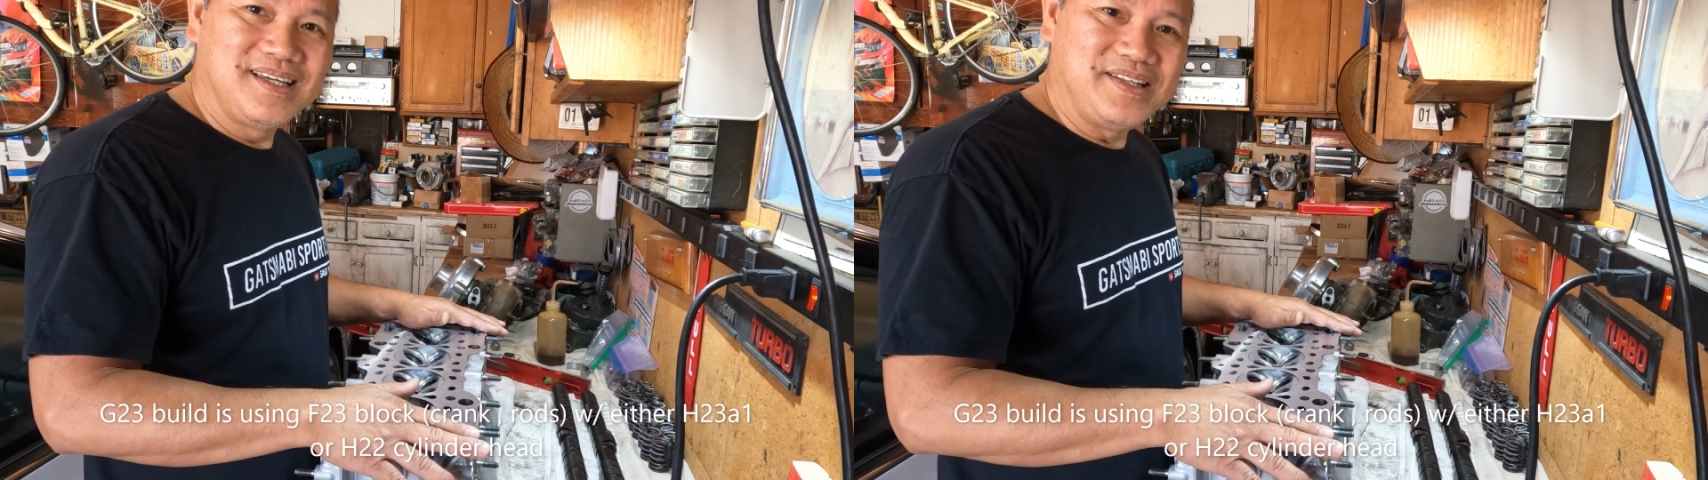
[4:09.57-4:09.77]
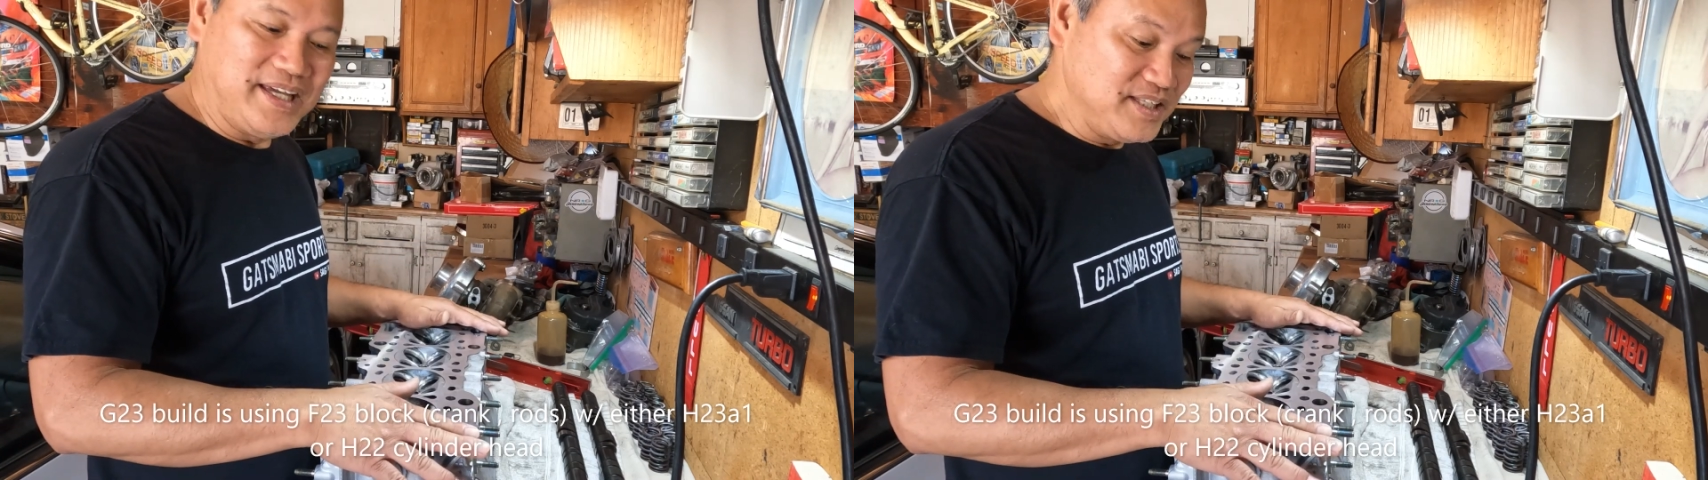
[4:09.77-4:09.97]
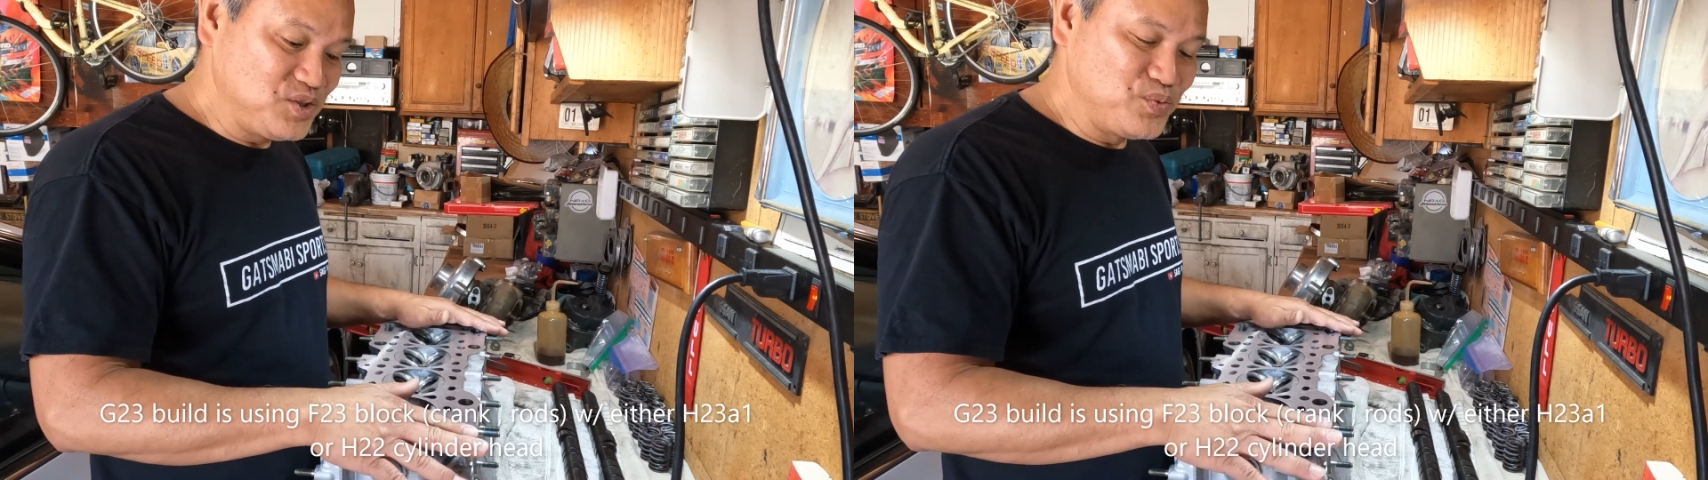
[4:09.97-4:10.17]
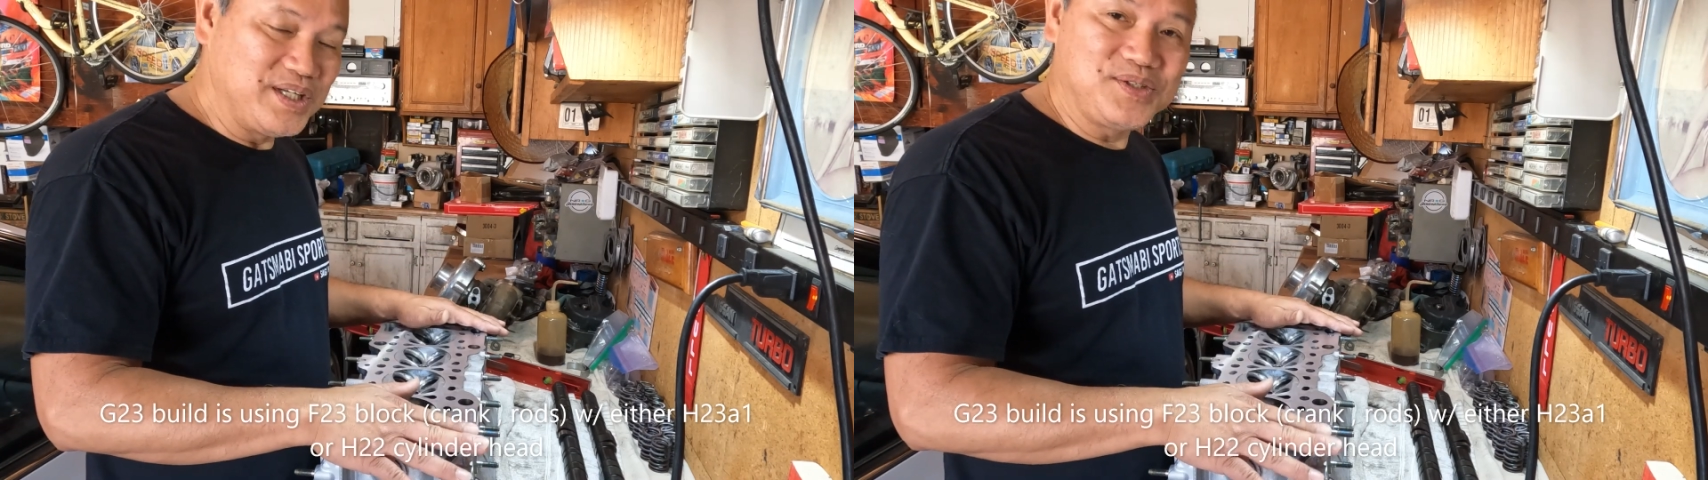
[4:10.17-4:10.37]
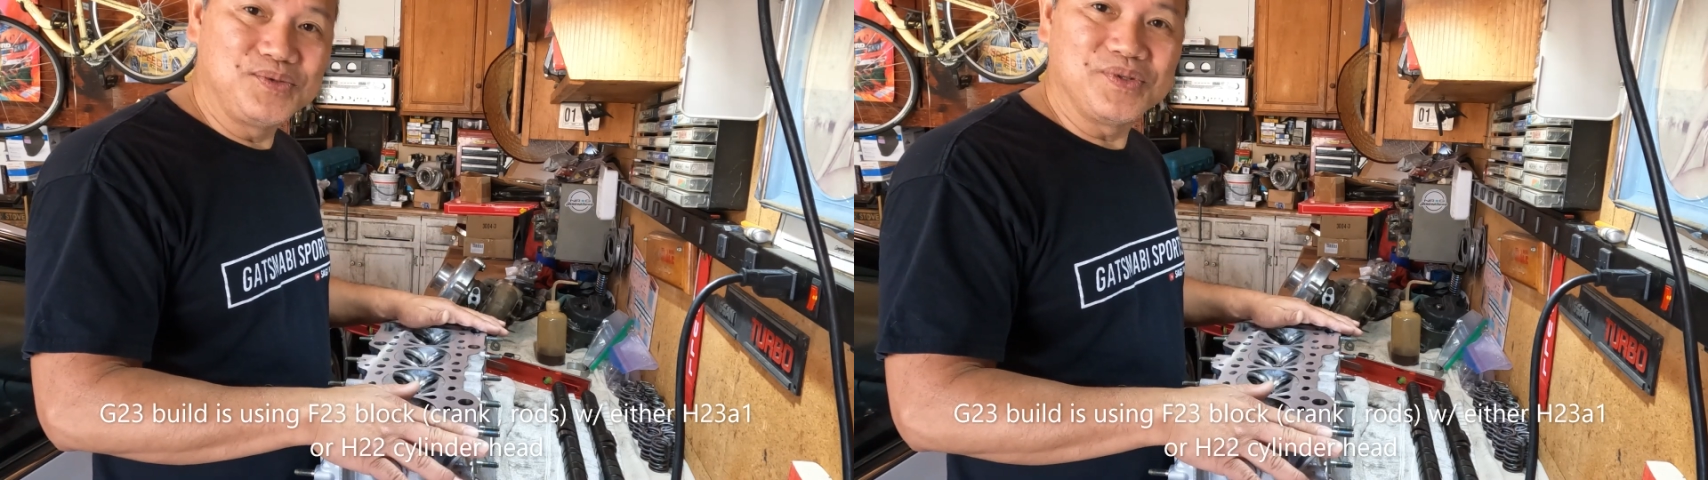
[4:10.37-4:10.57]
the
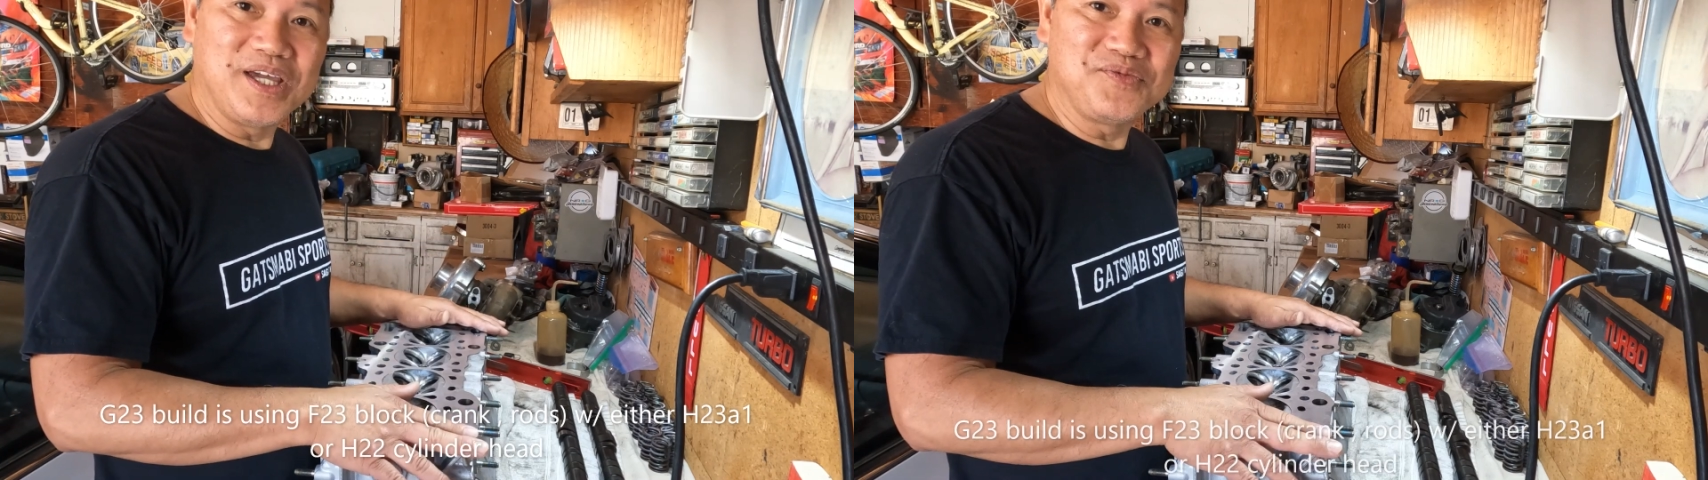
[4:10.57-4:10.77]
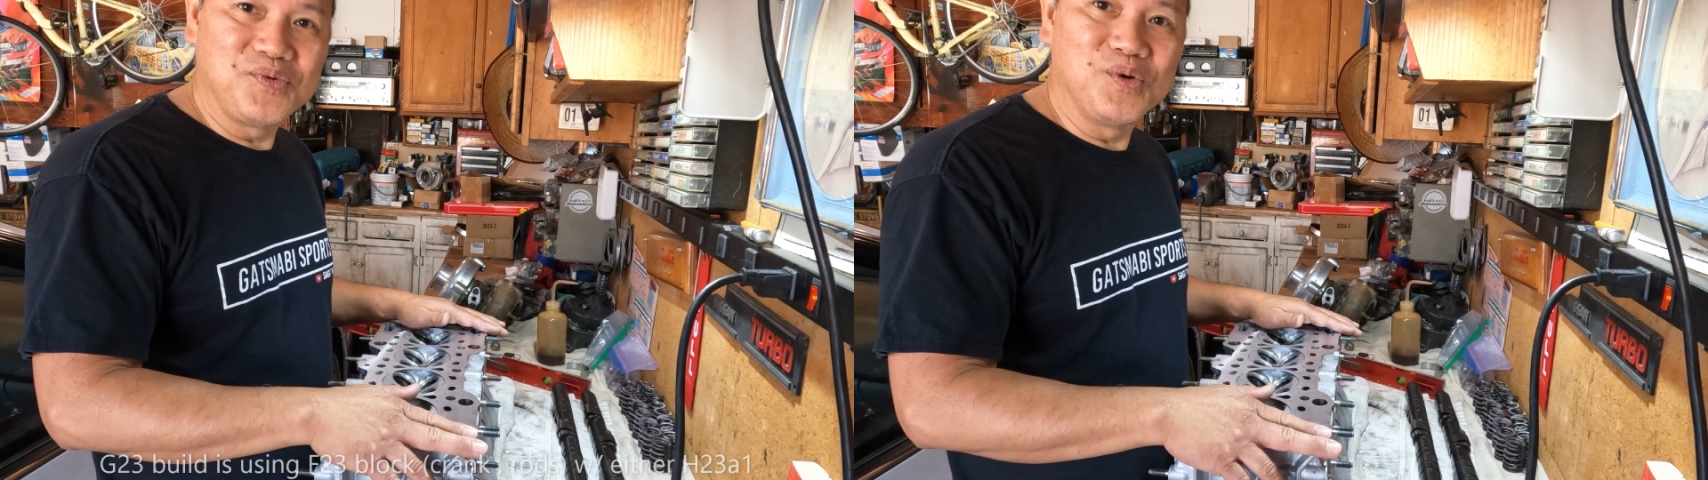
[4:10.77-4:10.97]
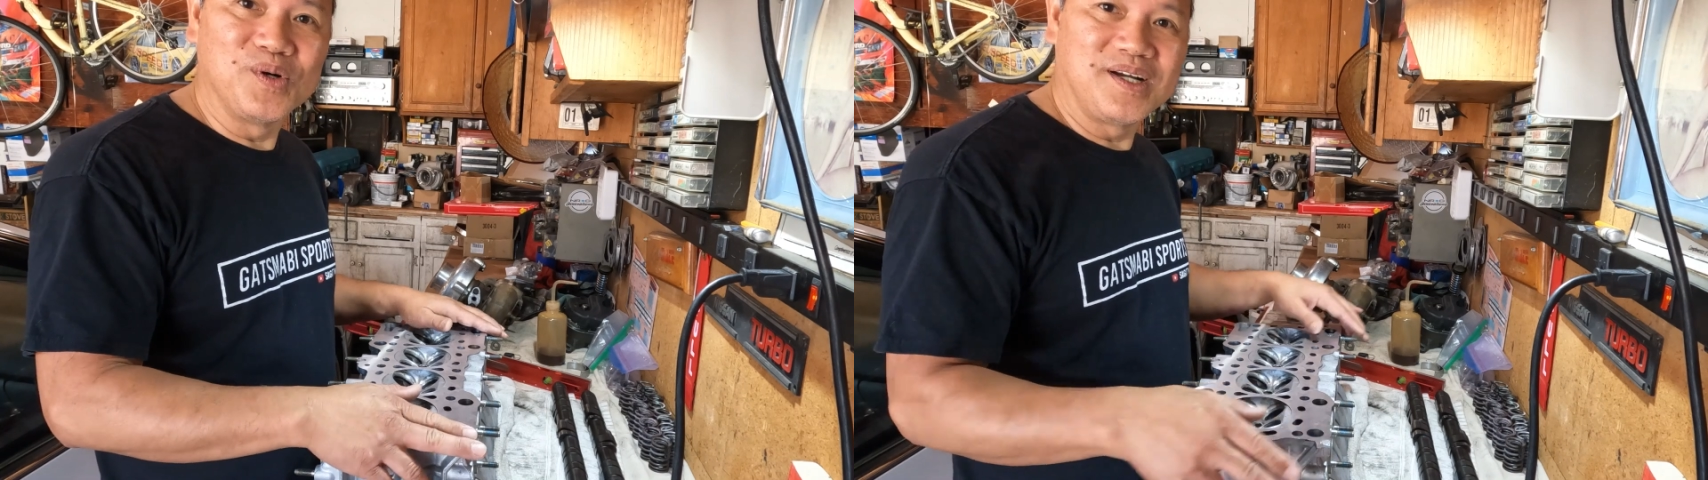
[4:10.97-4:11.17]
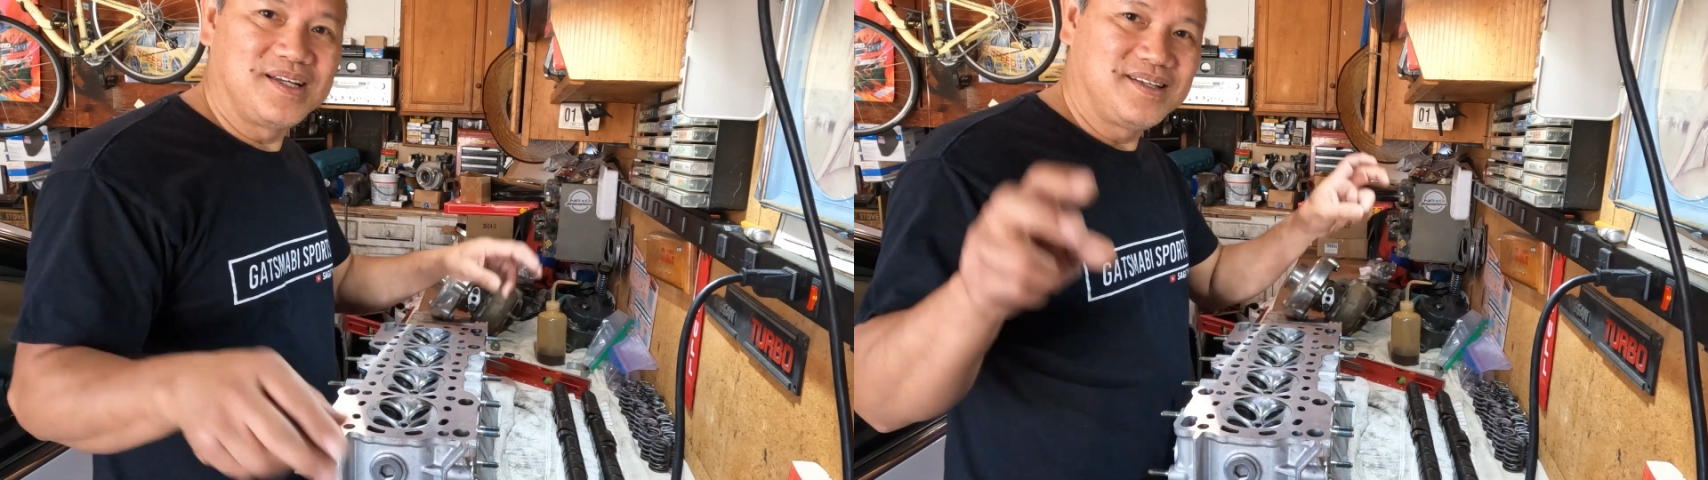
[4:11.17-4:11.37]
H22A4,